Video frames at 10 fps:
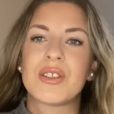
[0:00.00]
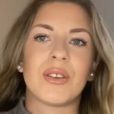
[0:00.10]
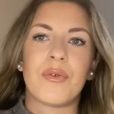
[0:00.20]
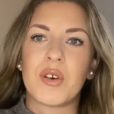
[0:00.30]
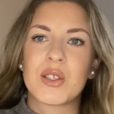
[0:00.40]
So
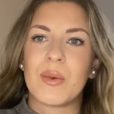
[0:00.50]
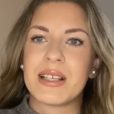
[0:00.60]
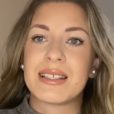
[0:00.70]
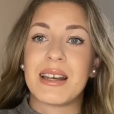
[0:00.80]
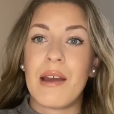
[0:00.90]
the first one
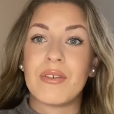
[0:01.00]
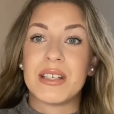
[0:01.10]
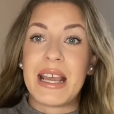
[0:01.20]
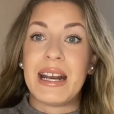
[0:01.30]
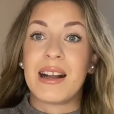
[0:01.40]
is to never
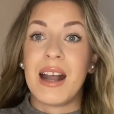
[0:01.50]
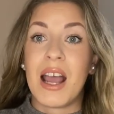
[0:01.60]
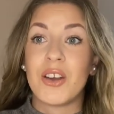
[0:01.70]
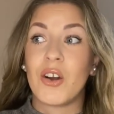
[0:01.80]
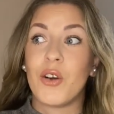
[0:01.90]
date a guy
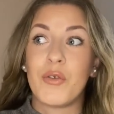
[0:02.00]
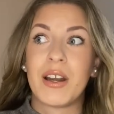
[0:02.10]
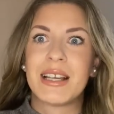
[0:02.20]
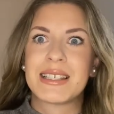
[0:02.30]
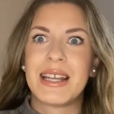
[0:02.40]
your
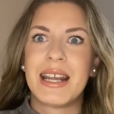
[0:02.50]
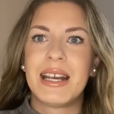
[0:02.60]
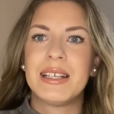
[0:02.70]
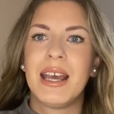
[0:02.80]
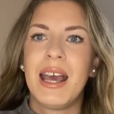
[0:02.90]
girlfriend has
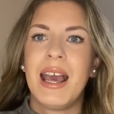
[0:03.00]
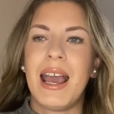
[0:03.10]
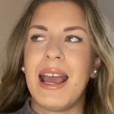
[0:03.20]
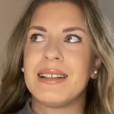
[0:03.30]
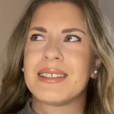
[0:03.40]
dated
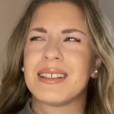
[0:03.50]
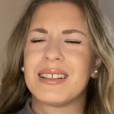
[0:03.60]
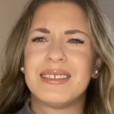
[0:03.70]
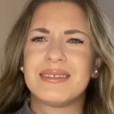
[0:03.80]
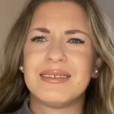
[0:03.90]
and to
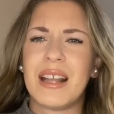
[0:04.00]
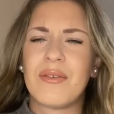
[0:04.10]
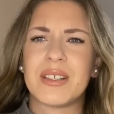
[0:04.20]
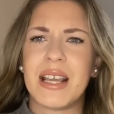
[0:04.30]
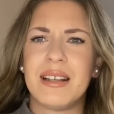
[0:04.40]

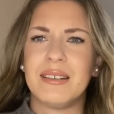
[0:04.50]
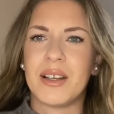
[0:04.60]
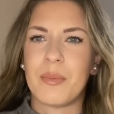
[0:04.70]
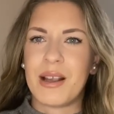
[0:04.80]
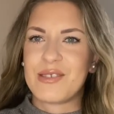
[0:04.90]
never date
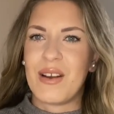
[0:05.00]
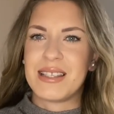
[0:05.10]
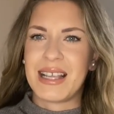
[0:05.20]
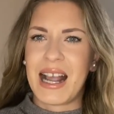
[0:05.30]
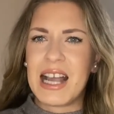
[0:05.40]
their best
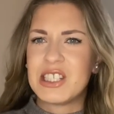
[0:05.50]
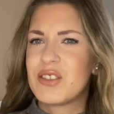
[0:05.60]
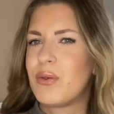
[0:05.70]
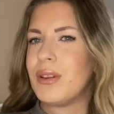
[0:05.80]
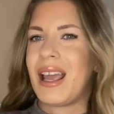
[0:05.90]
friends. Like, I
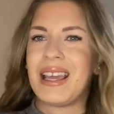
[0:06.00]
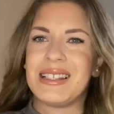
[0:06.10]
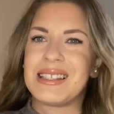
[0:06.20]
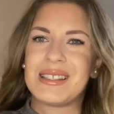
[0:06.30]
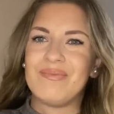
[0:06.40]
just feel like
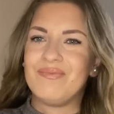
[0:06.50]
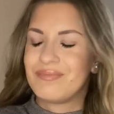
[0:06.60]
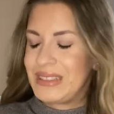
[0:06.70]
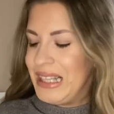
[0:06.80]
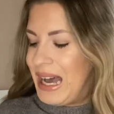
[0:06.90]
it's,
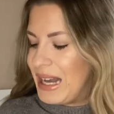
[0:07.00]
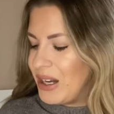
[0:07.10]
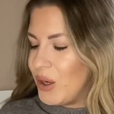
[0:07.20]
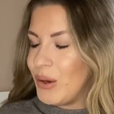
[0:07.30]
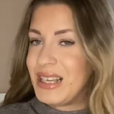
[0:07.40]
I don't
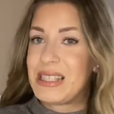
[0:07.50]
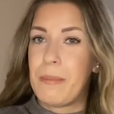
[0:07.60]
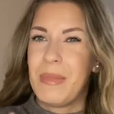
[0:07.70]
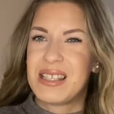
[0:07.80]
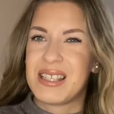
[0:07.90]
know, it's a
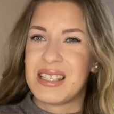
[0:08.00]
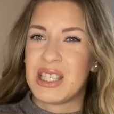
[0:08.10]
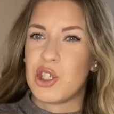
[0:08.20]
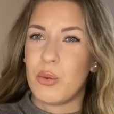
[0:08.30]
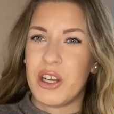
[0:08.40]
messy
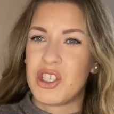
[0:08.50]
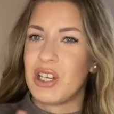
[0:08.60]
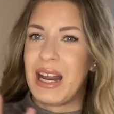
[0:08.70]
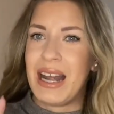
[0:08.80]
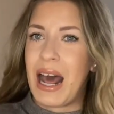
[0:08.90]

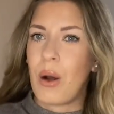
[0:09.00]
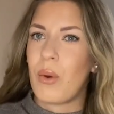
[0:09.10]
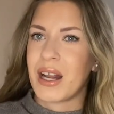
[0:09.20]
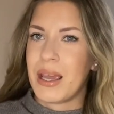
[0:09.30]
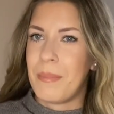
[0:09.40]
situation and I don't
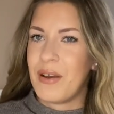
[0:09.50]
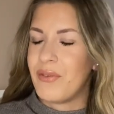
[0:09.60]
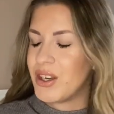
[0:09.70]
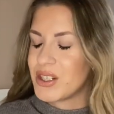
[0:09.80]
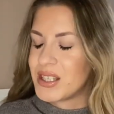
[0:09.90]
want to get my
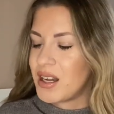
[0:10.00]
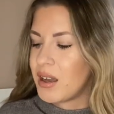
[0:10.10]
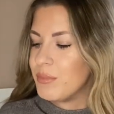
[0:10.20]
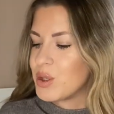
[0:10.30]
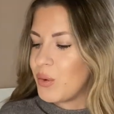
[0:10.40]
fingers stuck
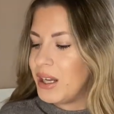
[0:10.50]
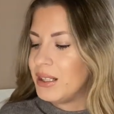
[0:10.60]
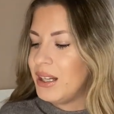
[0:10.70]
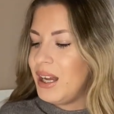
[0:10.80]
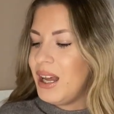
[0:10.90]
in
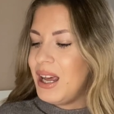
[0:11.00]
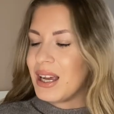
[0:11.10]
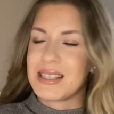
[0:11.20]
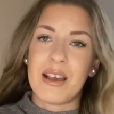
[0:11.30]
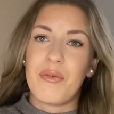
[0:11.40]
between
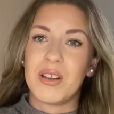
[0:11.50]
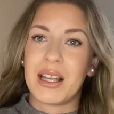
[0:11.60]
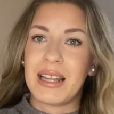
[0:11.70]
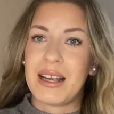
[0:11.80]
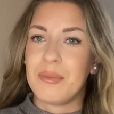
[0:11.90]
because I feel
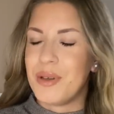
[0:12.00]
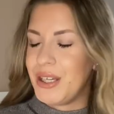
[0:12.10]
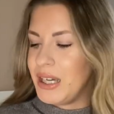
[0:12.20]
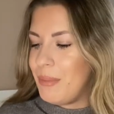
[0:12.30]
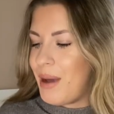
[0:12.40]
like that could
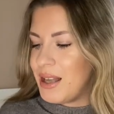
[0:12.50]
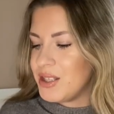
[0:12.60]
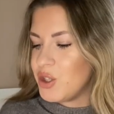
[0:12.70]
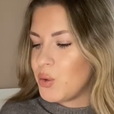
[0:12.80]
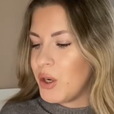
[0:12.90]
be a bad
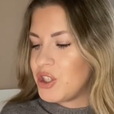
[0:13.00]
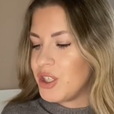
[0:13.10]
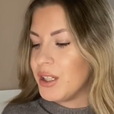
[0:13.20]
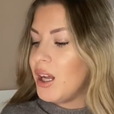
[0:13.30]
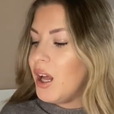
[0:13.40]

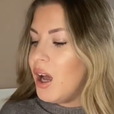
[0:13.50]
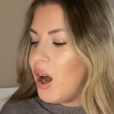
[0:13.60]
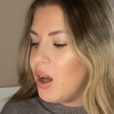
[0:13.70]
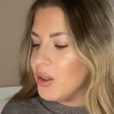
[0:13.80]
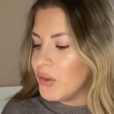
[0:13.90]
situation
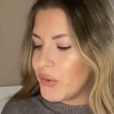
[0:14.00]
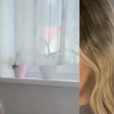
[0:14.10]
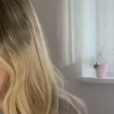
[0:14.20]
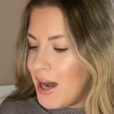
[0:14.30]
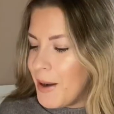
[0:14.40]
all over.
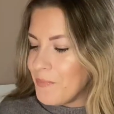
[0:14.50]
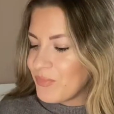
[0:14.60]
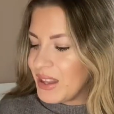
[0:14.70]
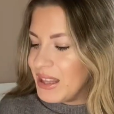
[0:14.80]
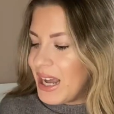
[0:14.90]
Um,
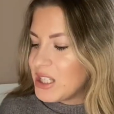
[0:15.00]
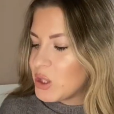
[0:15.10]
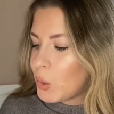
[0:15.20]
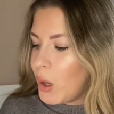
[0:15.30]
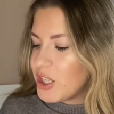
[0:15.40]
next
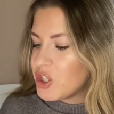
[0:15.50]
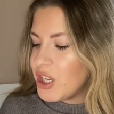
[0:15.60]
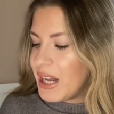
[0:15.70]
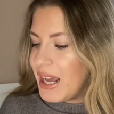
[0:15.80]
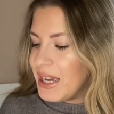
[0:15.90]

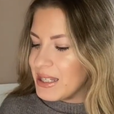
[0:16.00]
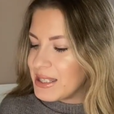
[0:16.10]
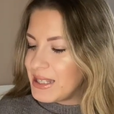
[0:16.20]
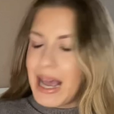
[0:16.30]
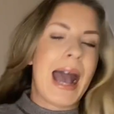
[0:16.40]
question
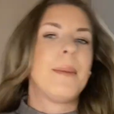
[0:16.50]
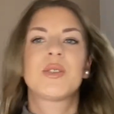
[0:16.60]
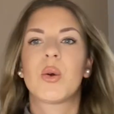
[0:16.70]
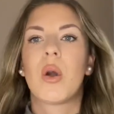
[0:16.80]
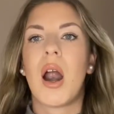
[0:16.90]
is abs
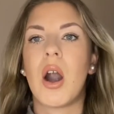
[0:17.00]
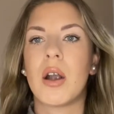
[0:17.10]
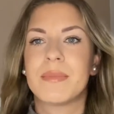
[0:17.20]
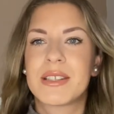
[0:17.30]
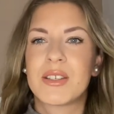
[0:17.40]
or
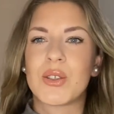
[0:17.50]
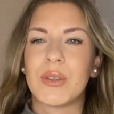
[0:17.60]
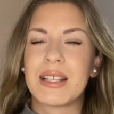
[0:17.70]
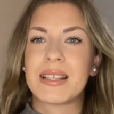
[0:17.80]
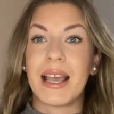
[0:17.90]
arms. So
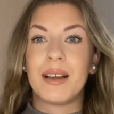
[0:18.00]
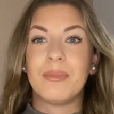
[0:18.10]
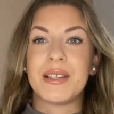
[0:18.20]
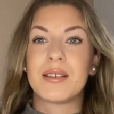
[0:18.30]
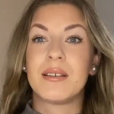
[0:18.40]
that's like
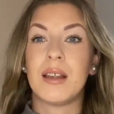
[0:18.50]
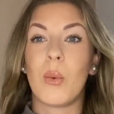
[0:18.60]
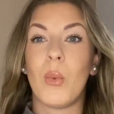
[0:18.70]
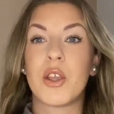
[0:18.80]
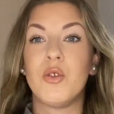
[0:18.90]
basically
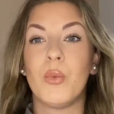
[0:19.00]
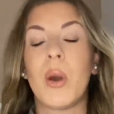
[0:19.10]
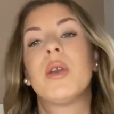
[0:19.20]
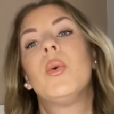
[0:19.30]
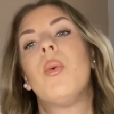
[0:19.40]
what you
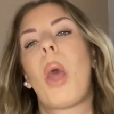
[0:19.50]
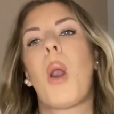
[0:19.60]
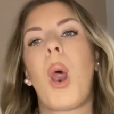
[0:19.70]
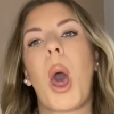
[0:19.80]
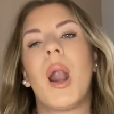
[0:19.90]
what you
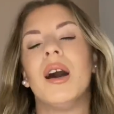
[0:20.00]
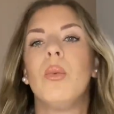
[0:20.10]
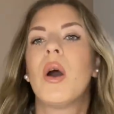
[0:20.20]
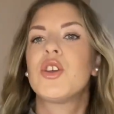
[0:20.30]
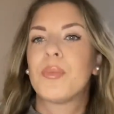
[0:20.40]

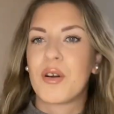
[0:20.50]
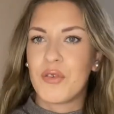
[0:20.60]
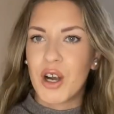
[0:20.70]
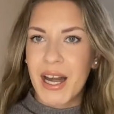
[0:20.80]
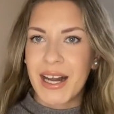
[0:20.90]
what you
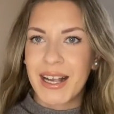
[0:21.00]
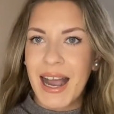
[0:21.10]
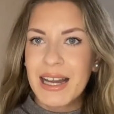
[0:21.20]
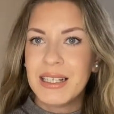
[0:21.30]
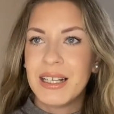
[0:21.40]
prefer in a guy.